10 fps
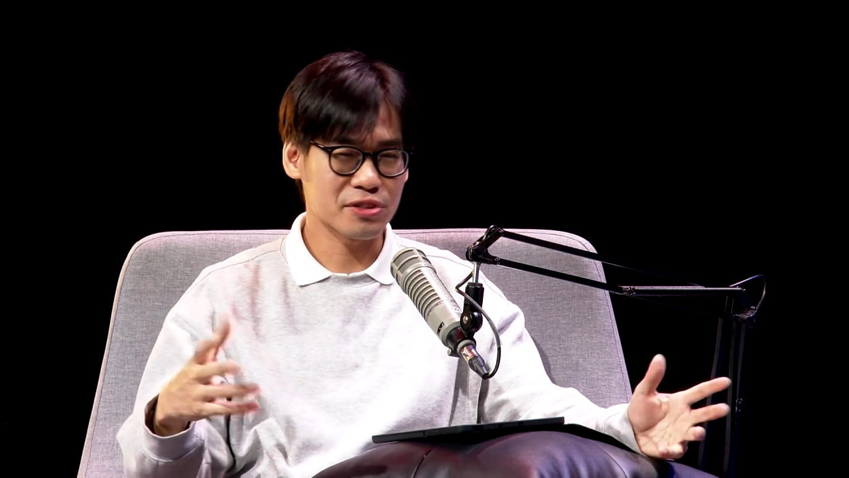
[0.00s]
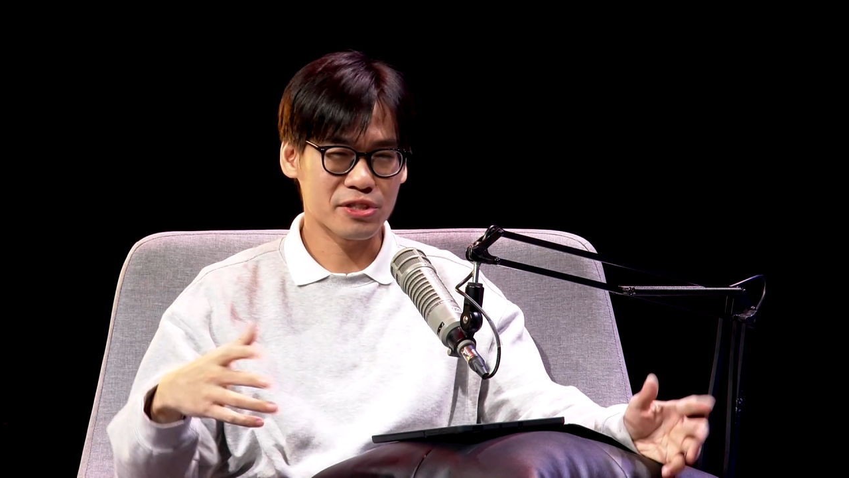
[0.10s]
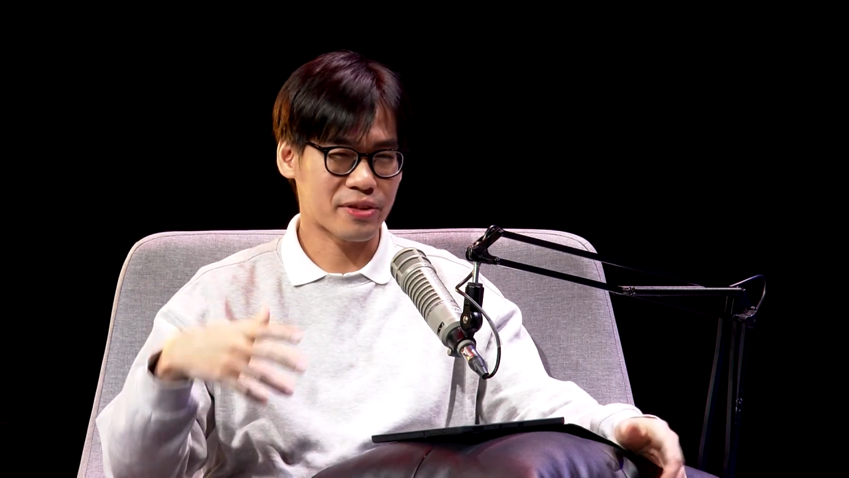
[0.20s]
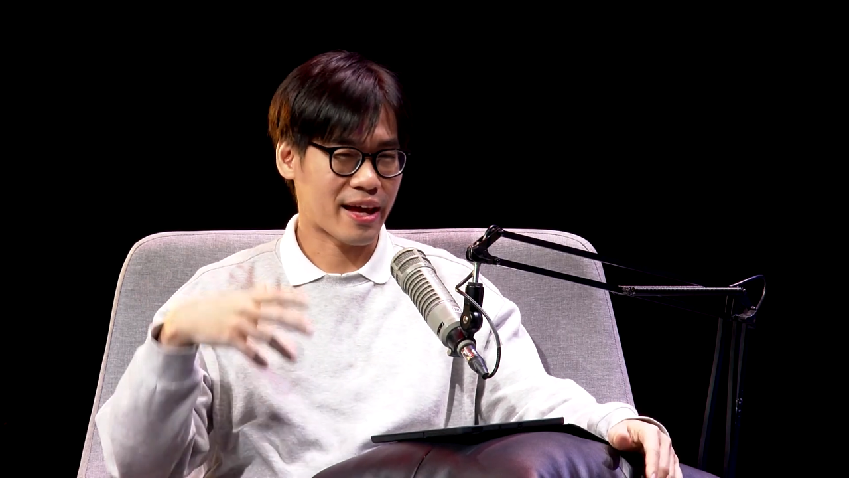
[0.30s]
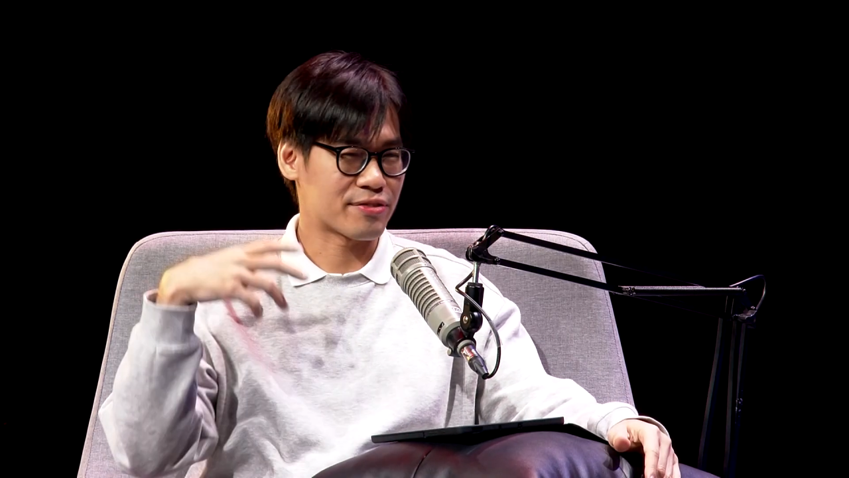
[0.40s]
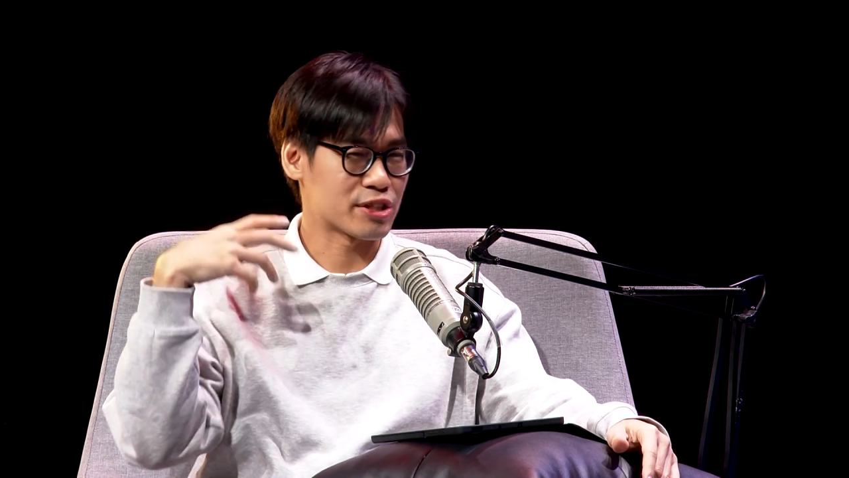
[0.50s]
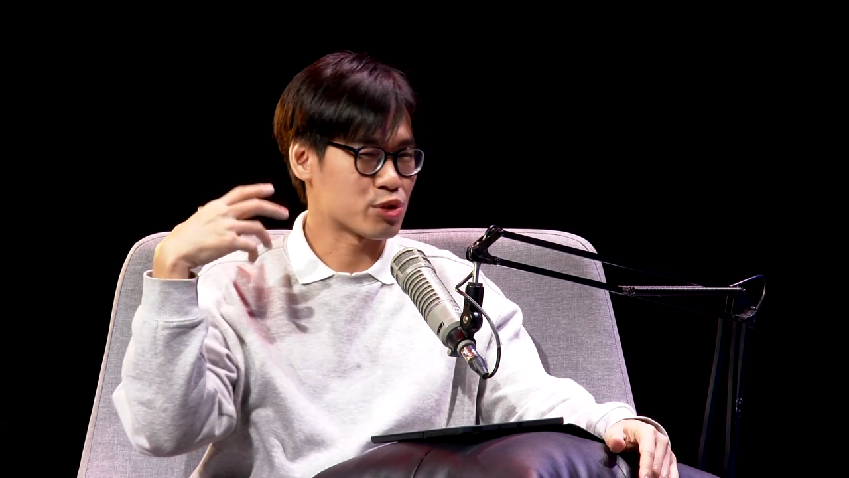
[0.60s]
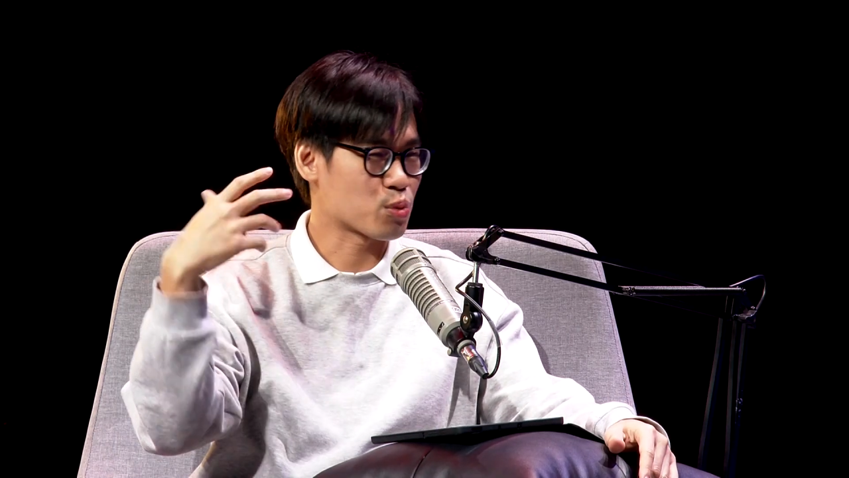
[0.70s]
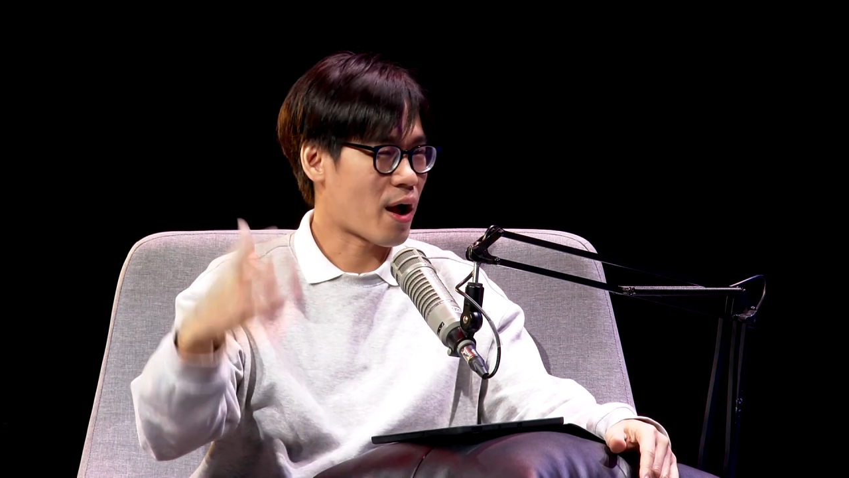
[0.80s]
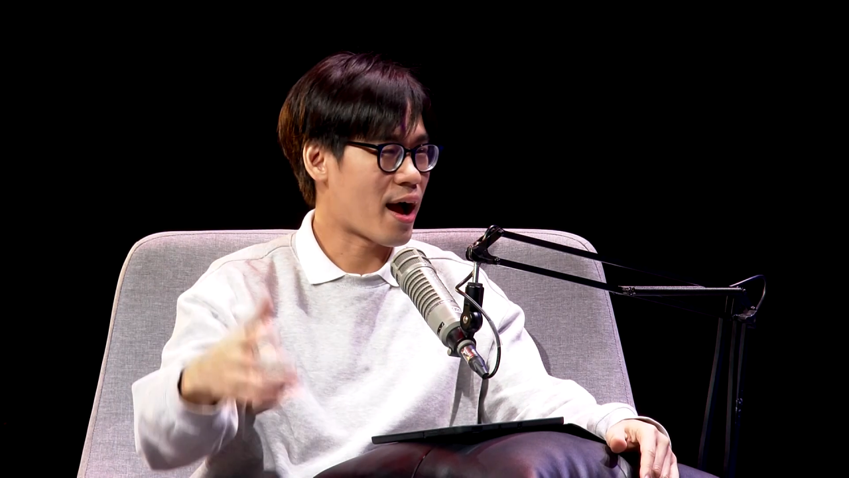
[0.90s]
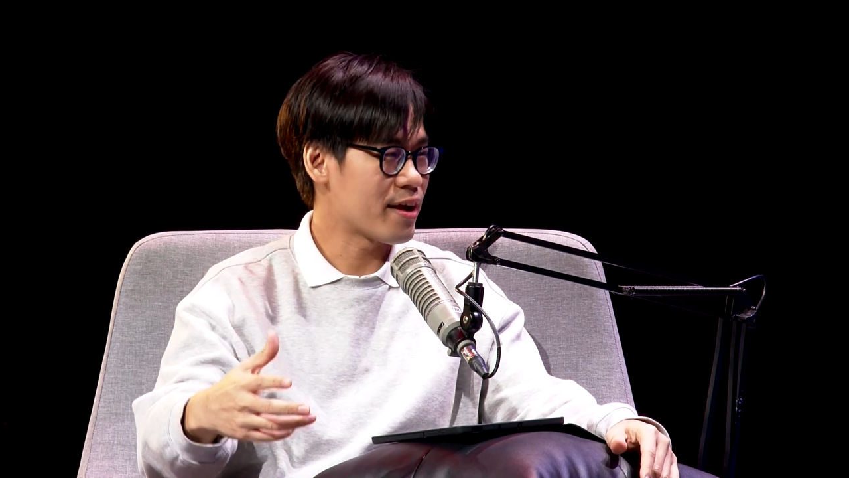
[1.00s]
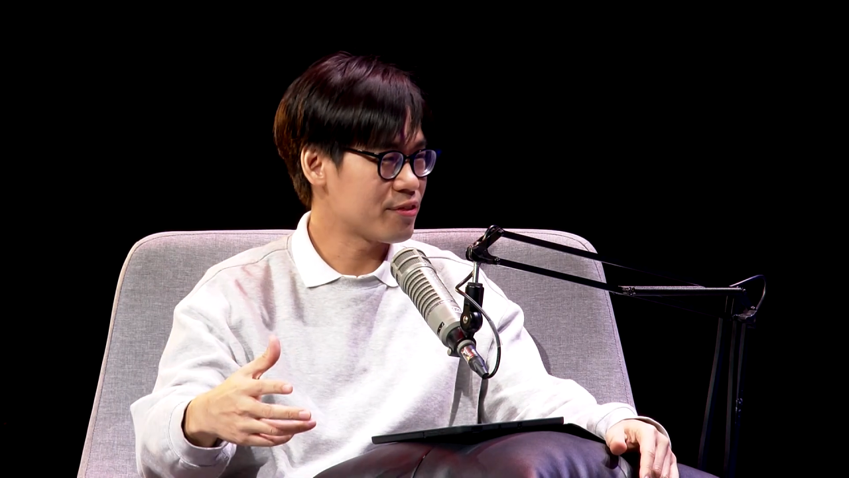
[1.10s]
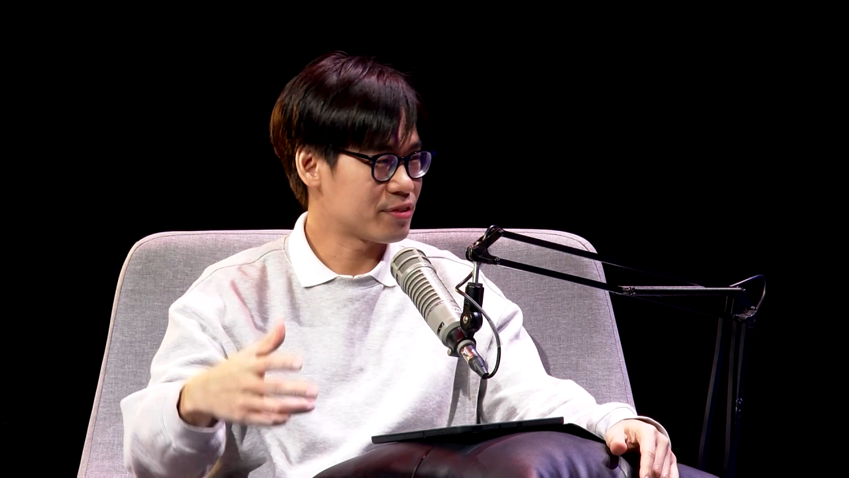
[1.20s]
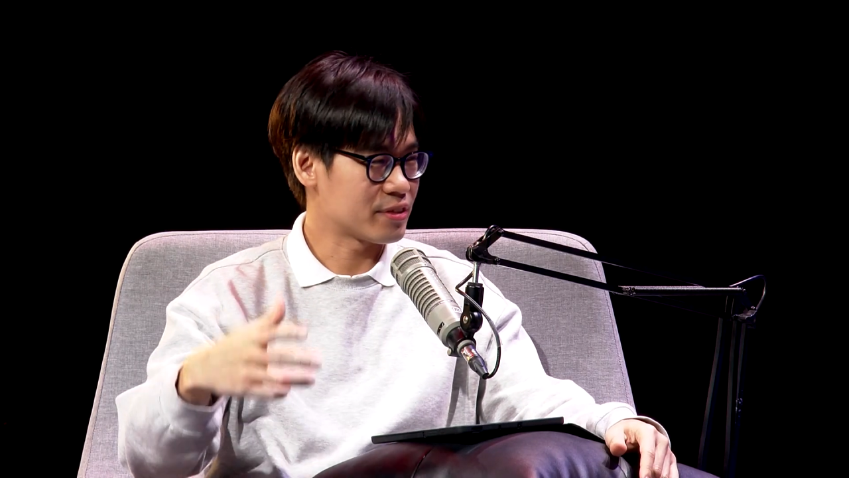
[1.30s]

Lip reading: So they have the drive,